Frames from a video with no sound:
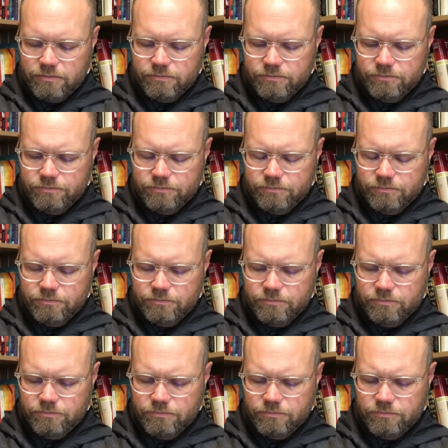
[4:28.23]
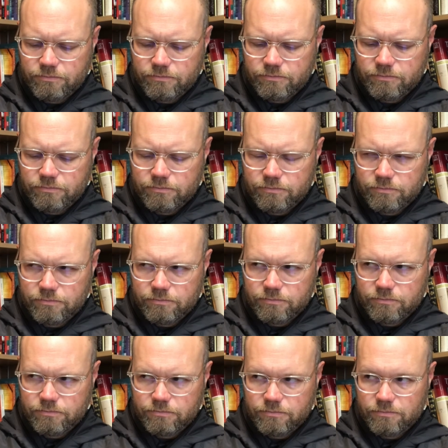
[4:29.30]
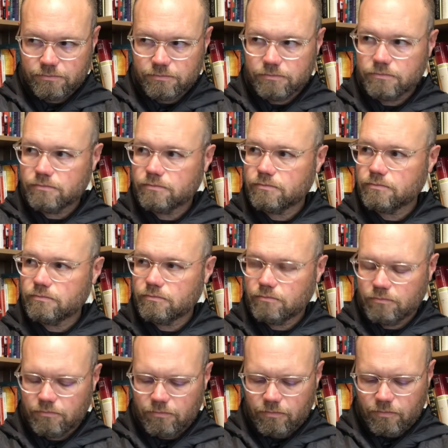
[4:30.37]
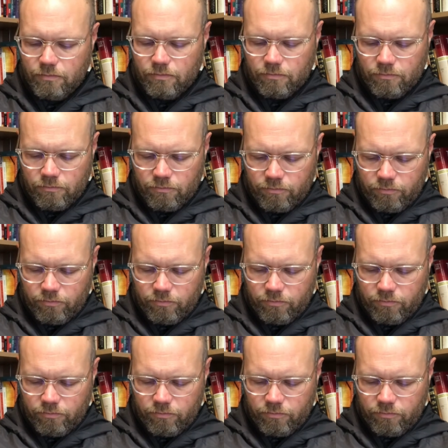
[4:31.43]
No one is speaking in this clip.